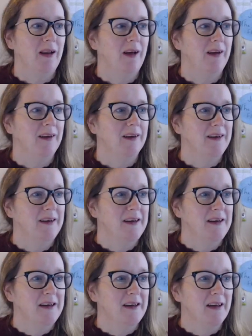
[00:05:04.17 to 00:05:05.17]
I
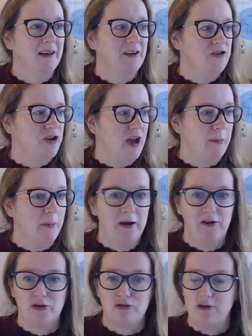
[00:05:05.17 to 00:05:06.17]
share my
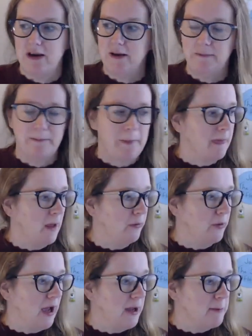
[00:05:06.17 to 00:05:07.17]
screen.
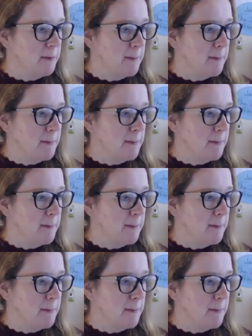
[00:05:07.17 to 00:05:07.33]
Okay.